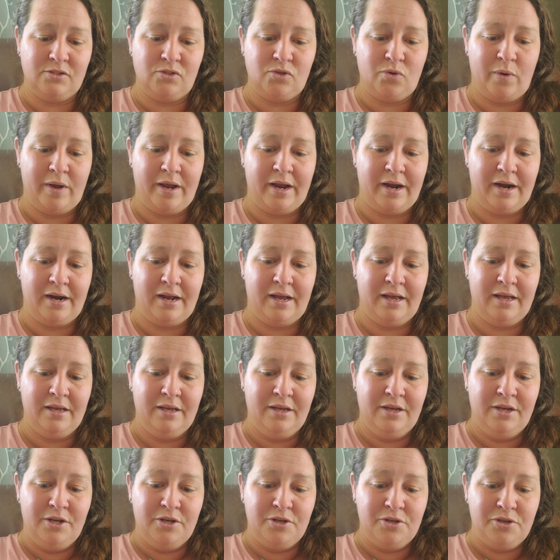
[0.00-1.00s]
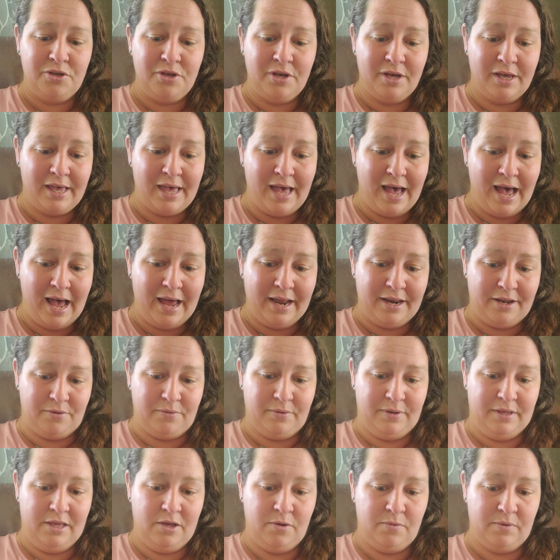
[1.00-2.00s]
O'Hara. You
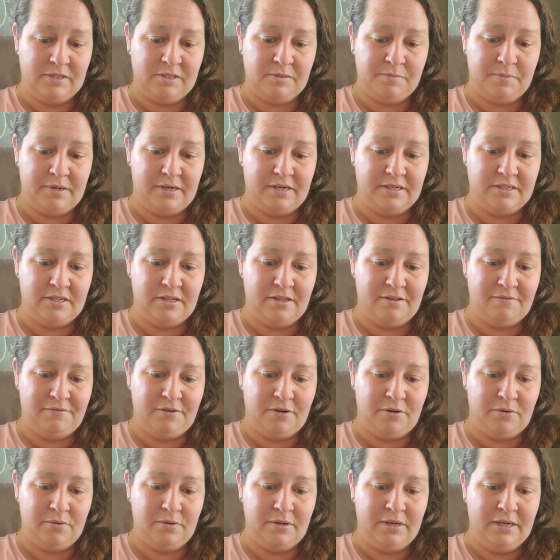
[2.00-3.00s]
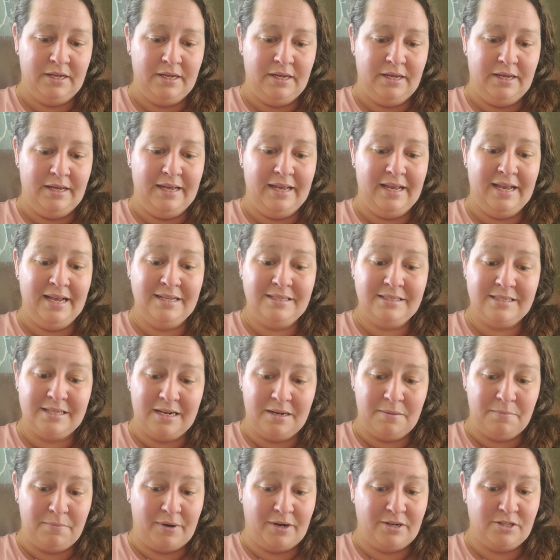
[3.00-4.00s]
gotta," he whispered into the phone. "It's an
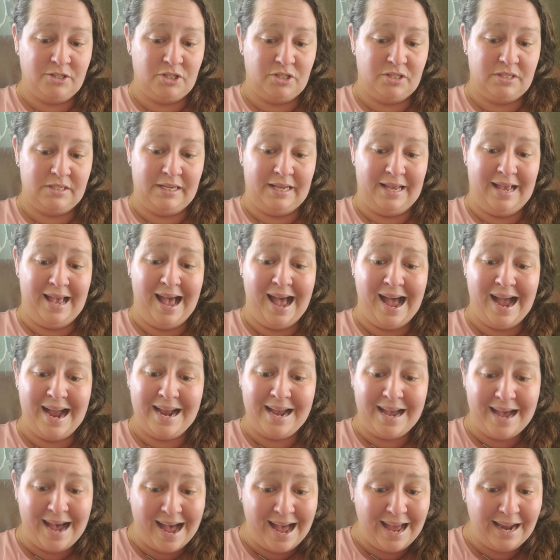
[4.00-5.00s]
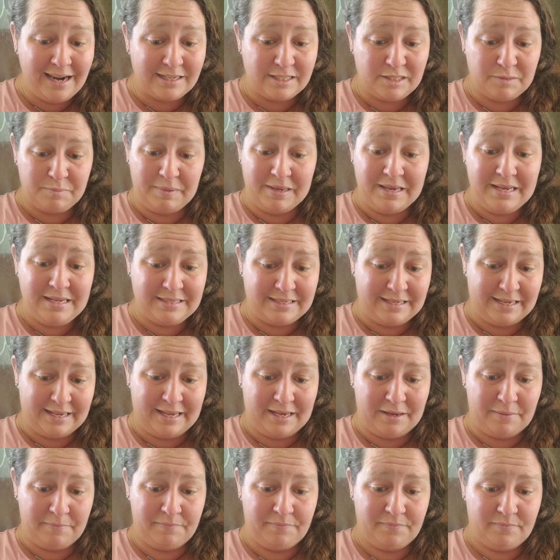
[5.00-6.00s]
emergency. I gotta speak to
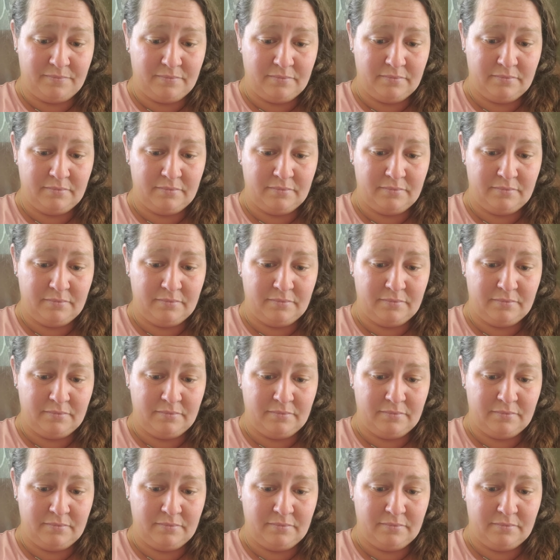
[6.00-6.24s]
him."